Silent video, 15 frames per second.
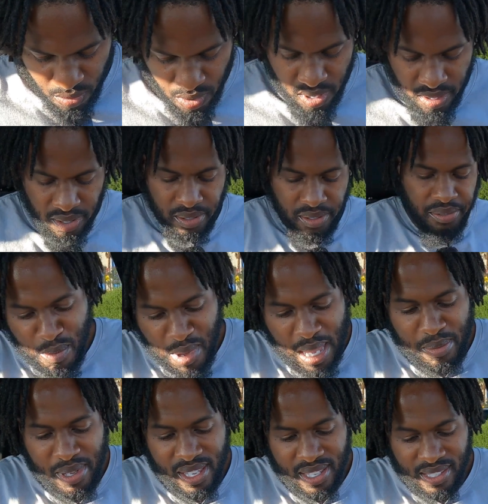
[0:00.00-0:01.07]
worth.
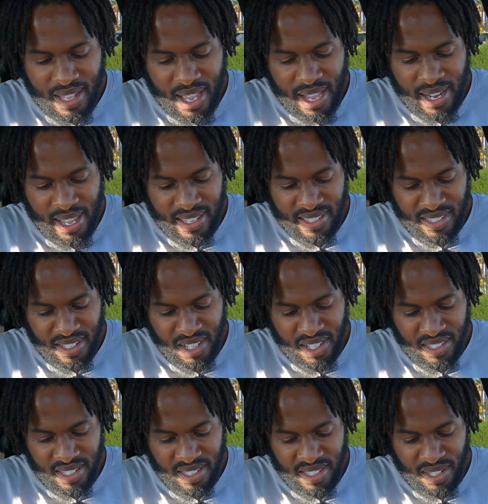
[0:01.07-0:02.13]
Maybe it's not as good
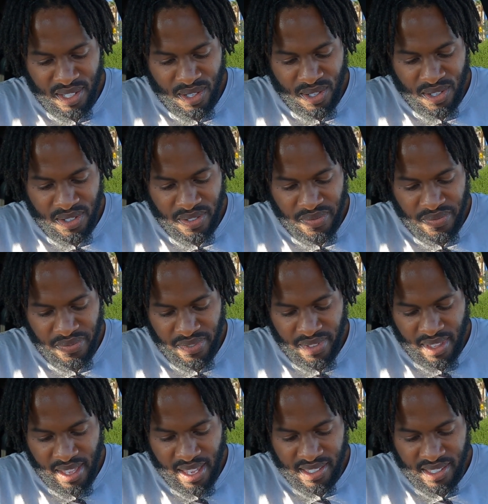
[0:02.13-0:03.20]
of a deal
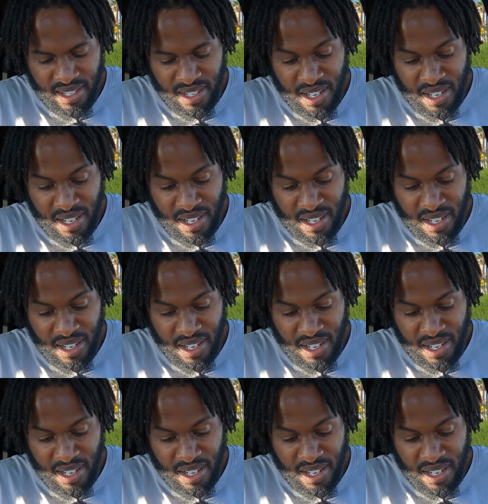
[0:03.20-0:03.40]
as